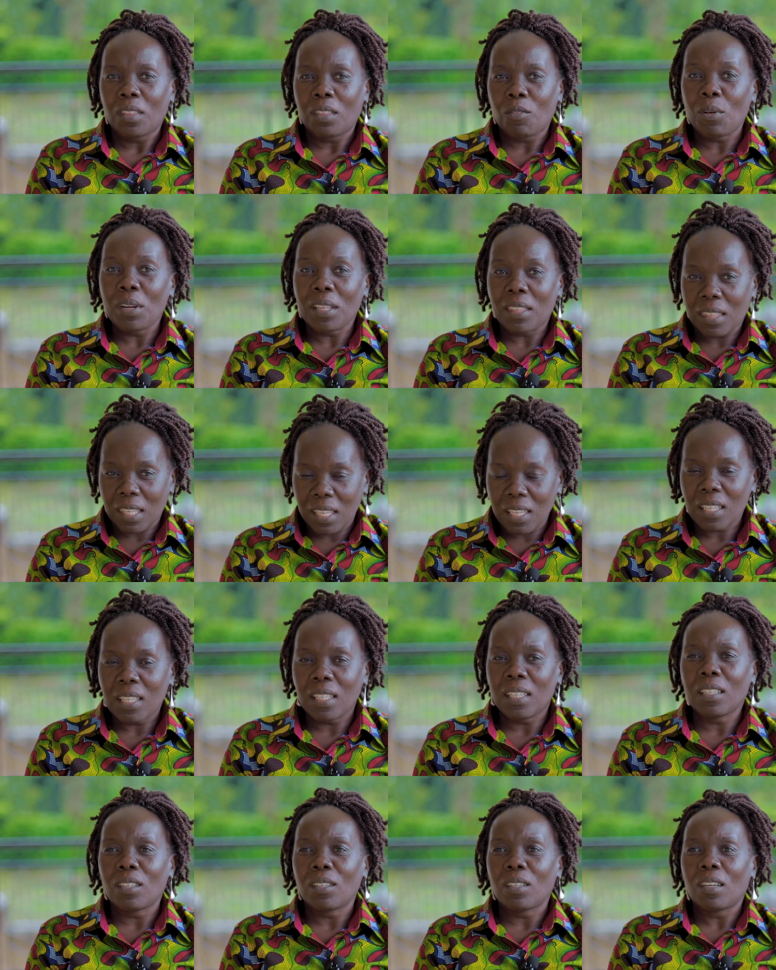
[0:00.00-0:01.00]

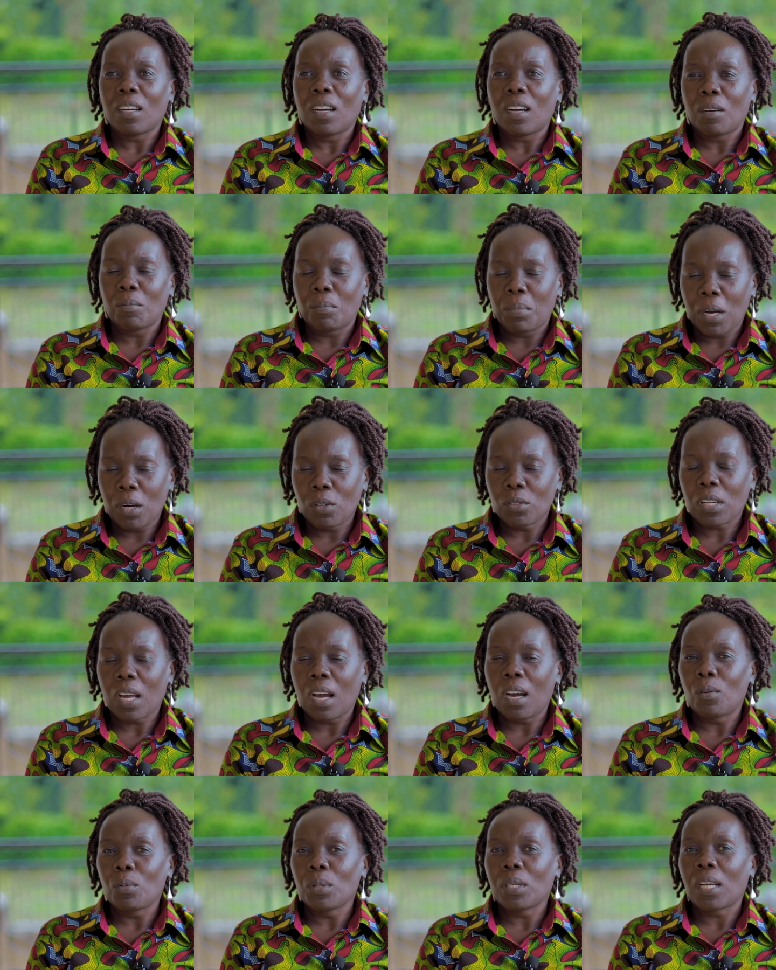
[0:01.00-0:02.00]
rethinking about
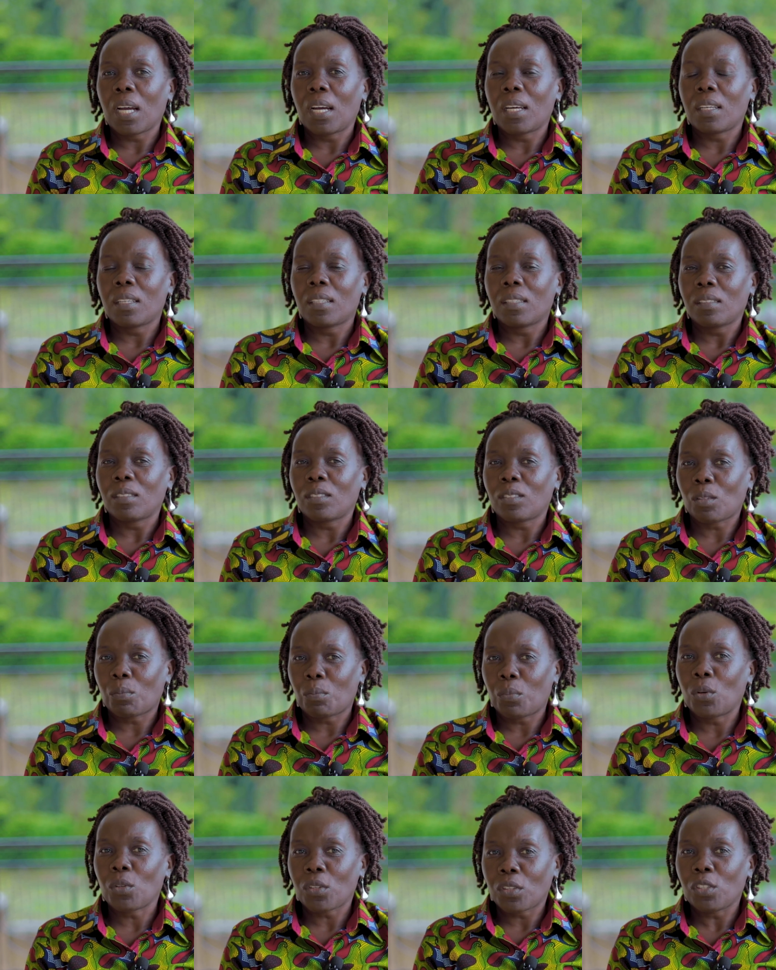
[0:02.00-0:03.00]
how we can
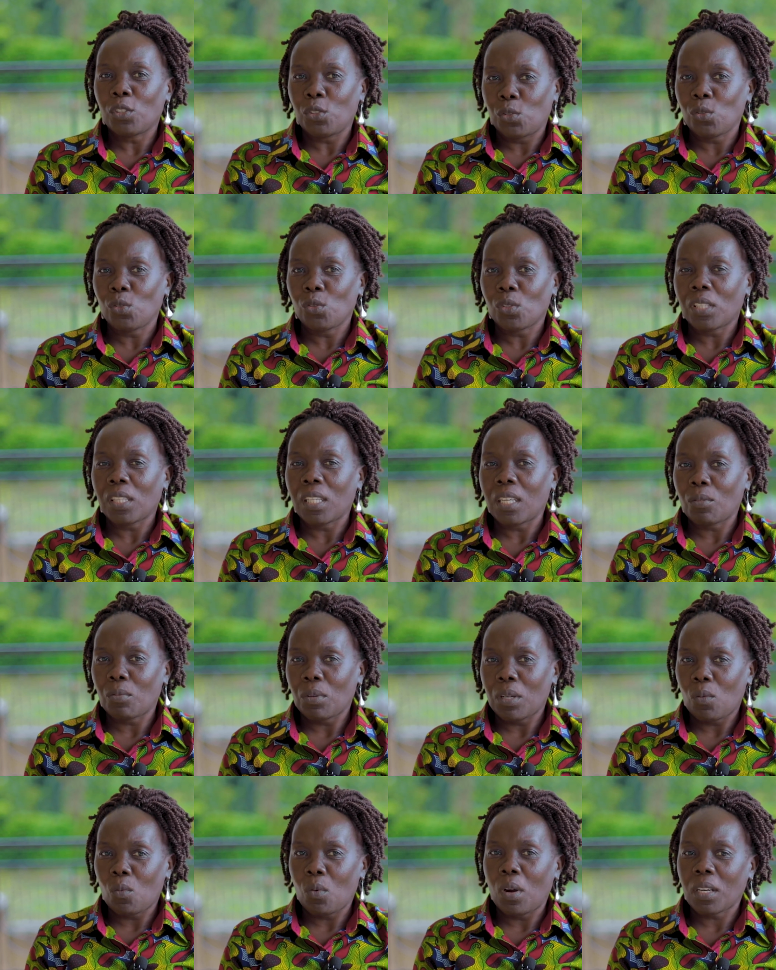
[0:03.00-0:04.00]
support the children that
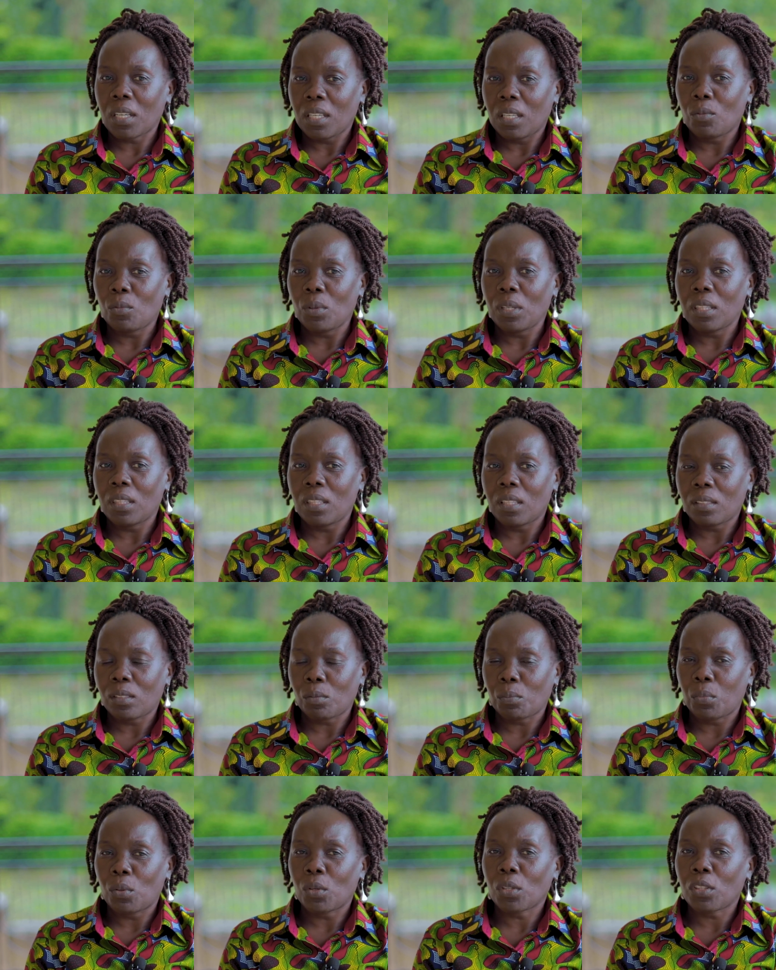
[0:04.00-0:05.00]
we are working with,
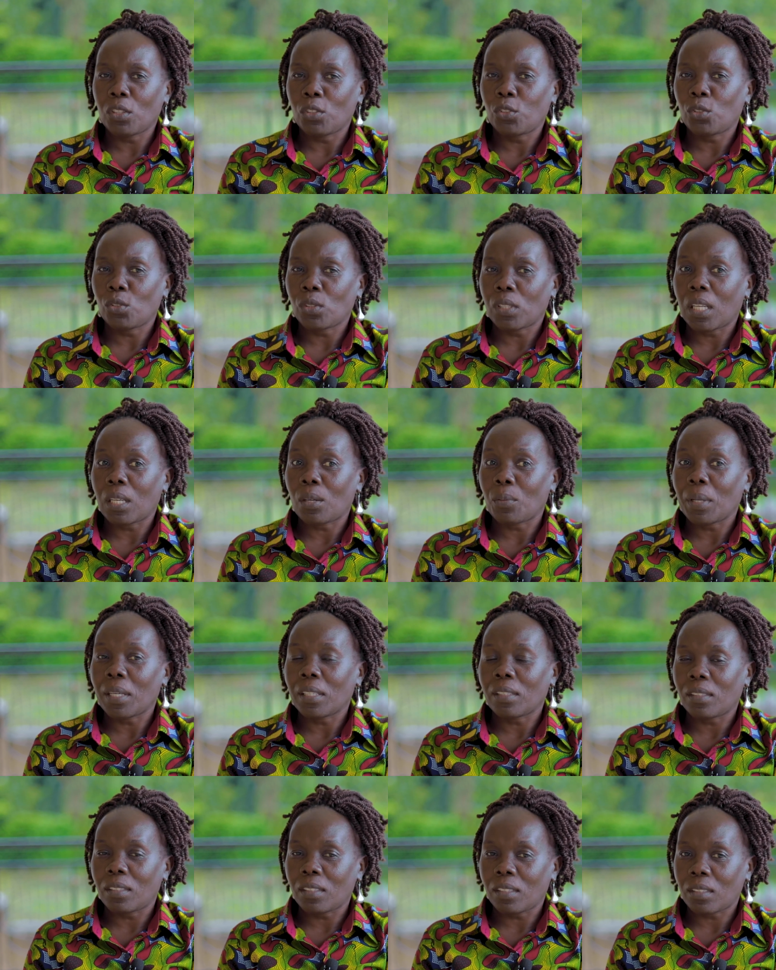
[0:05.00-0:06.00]
support the children that we
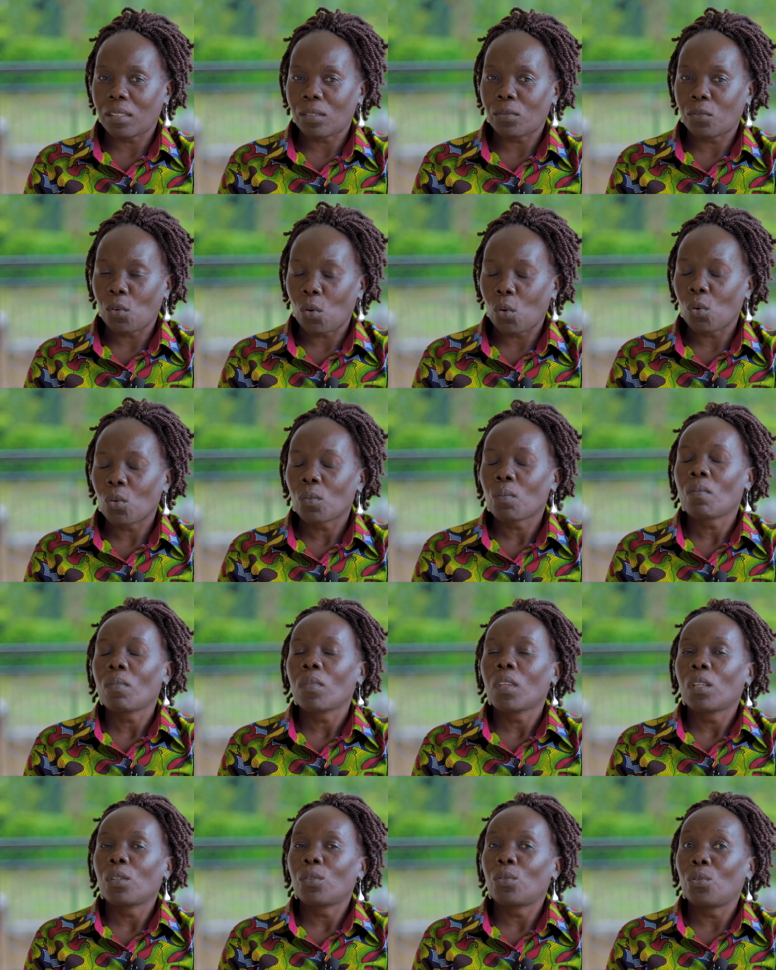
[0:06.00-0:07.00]
exist for,
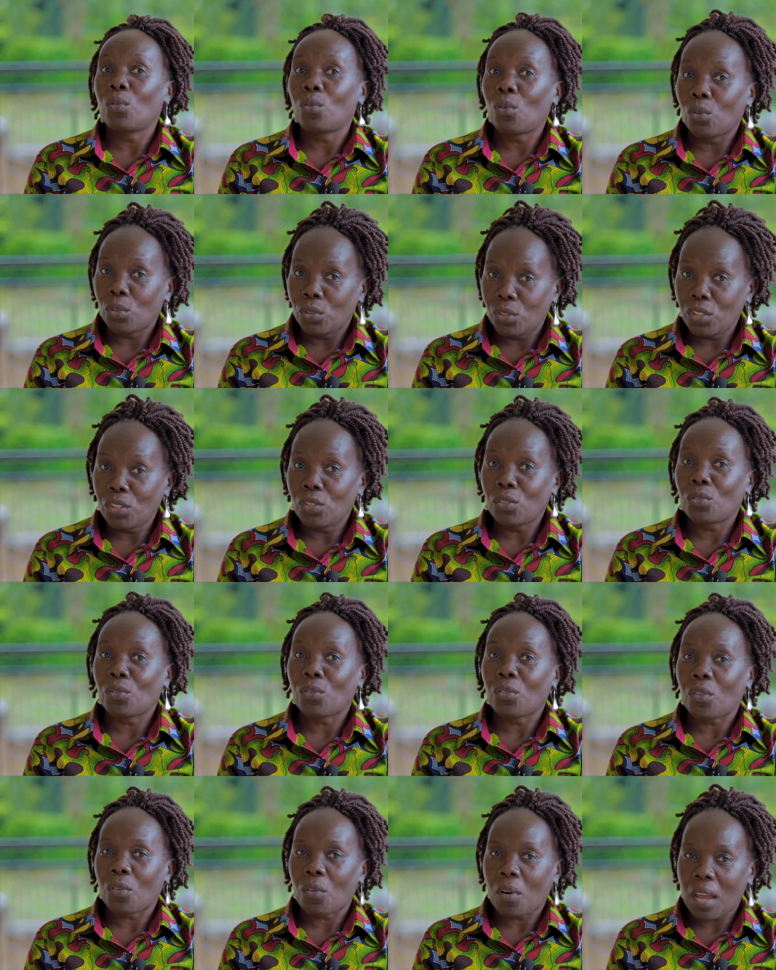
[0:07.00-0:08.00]
to continue
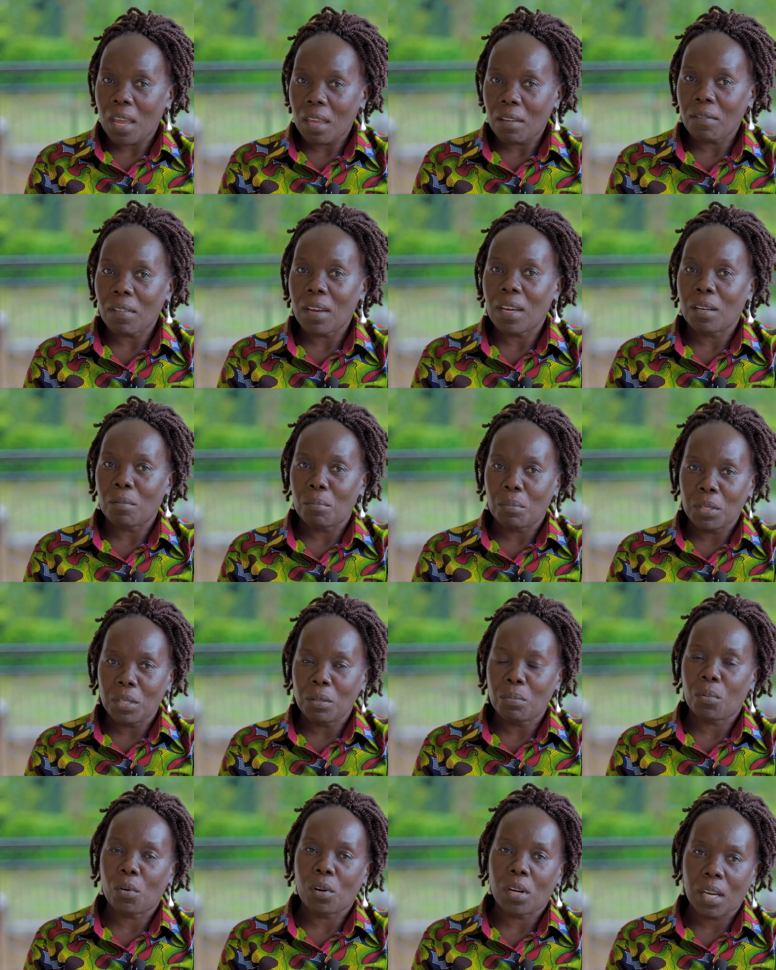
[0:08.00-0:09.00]
to thrive and
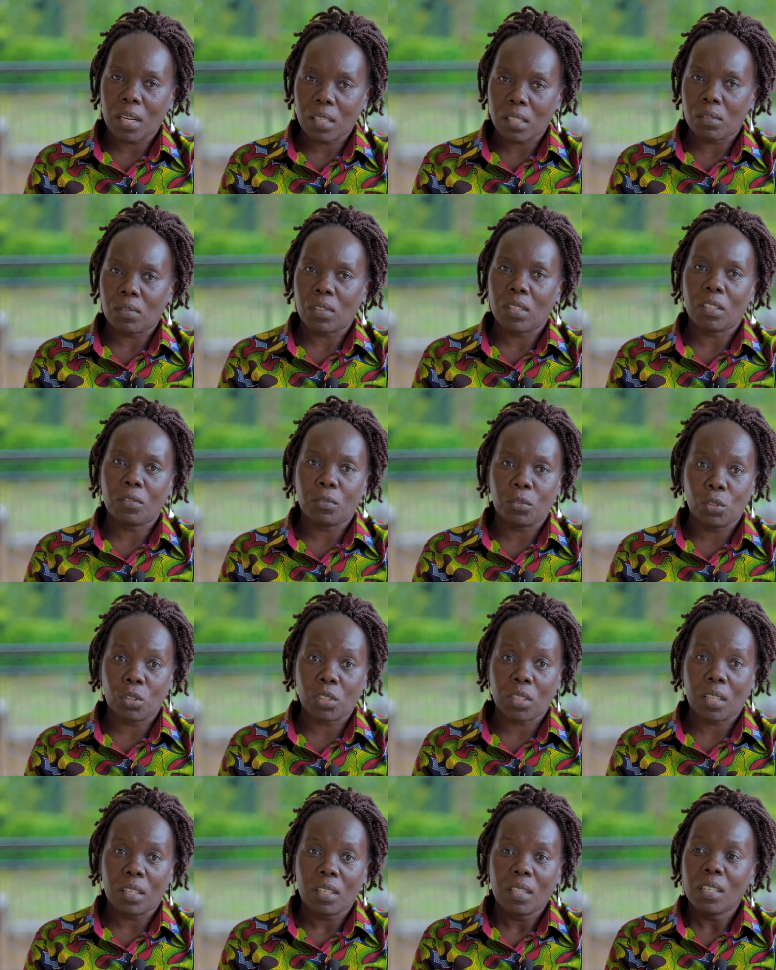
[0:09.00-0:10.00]
be productive in the
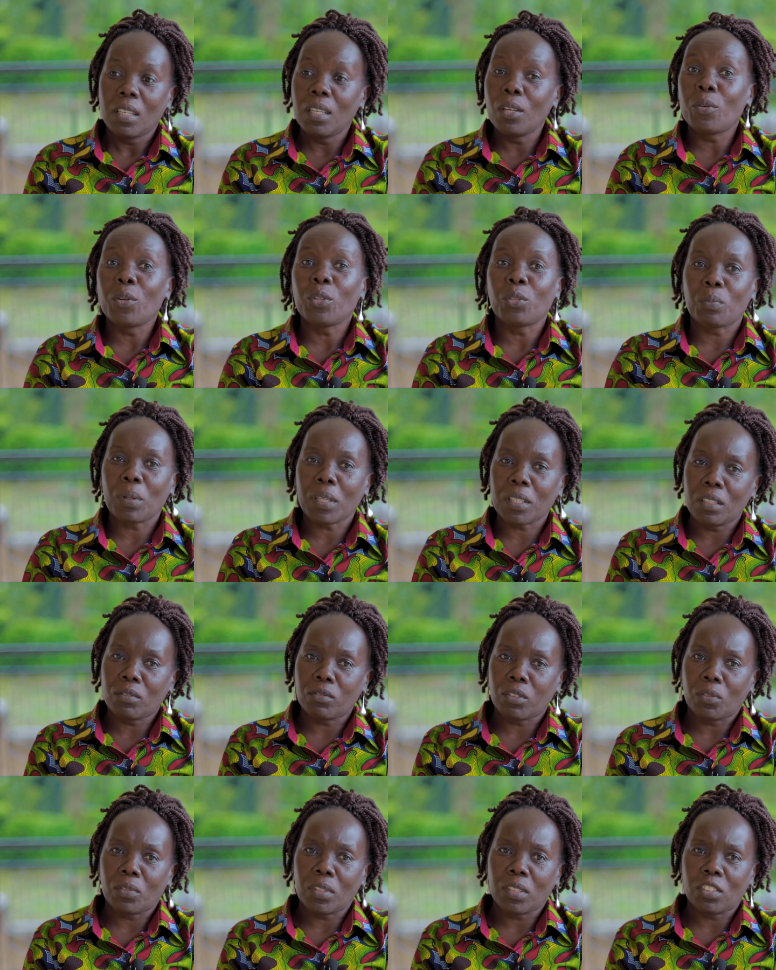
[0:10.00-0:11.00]
future,
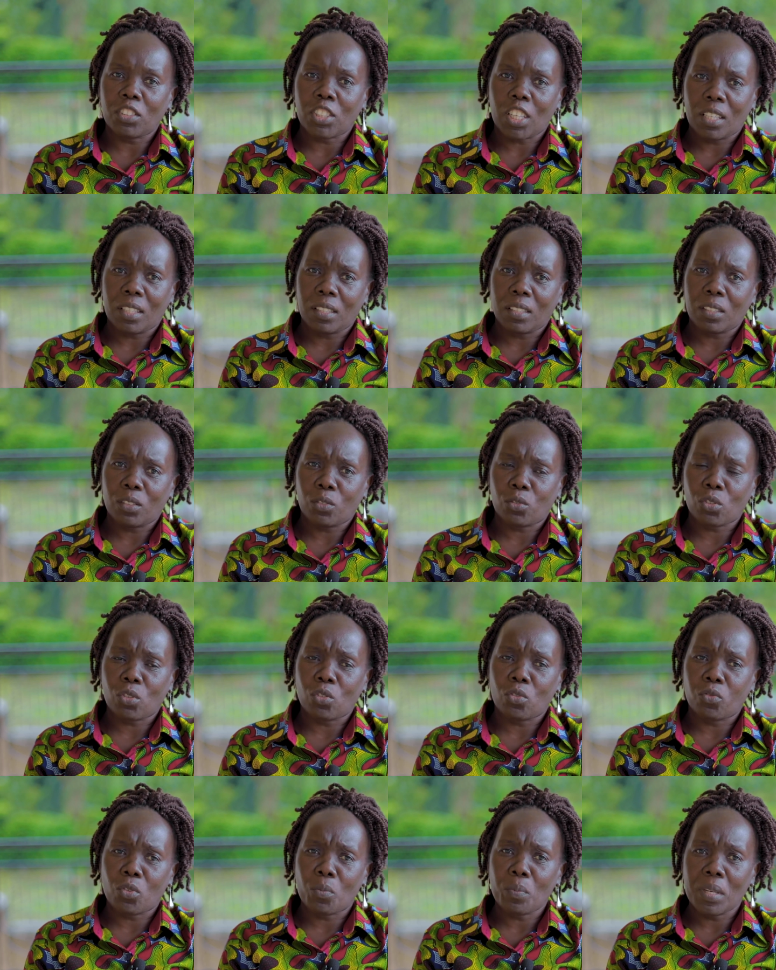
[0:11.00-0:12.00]
irrespective of these challenges.
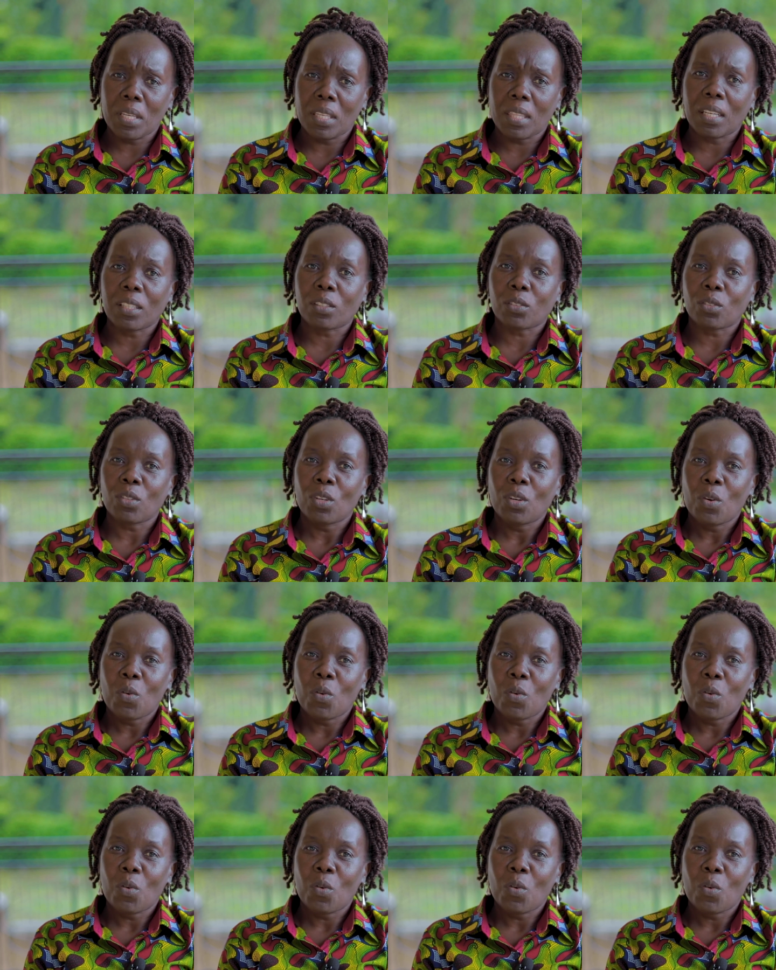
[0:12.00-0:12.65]
So for me, that's